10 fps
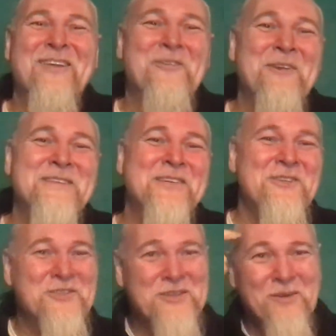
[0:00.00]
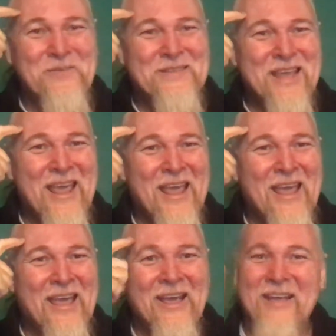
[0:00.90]
the reason you stop is
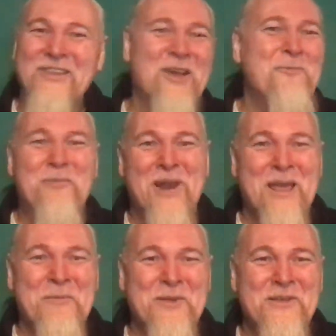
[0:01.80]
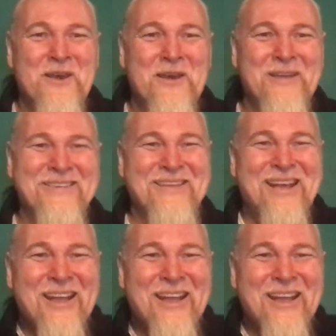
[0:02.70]
here. Don't blame the diets.